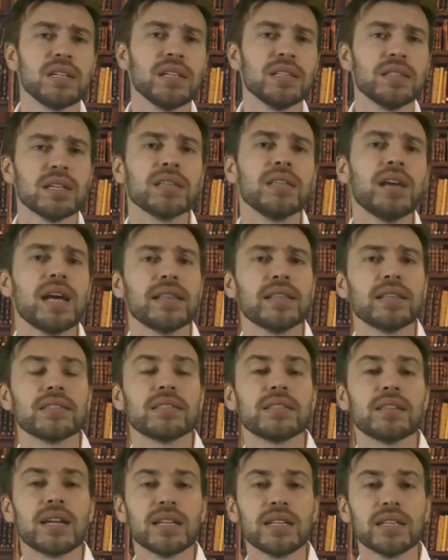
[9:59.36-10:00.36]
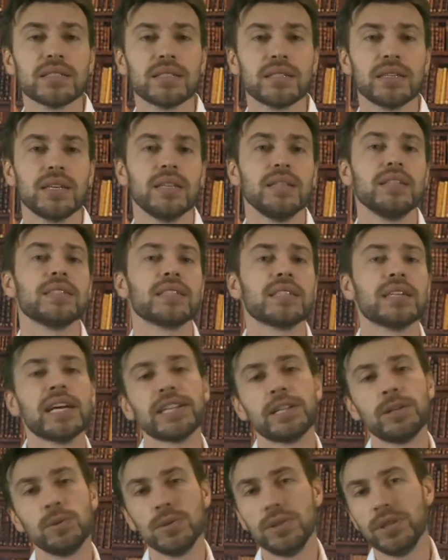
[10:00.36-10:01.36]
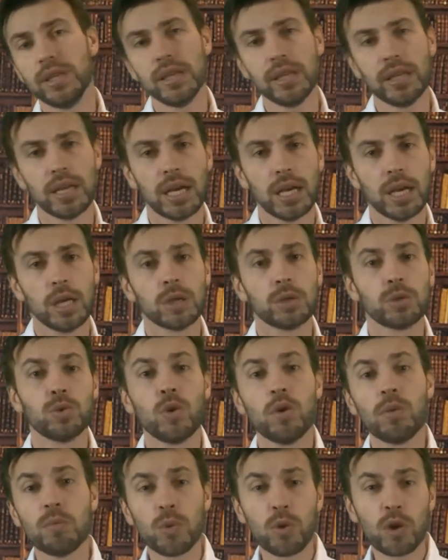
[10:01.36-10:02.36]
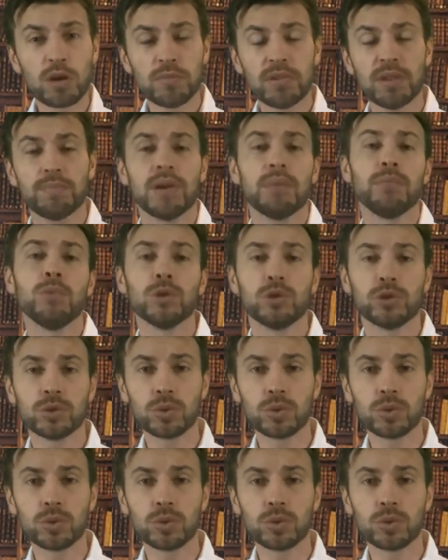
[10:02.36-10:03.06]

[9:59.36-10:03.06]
The foreigner started to search for a person who could help his friend.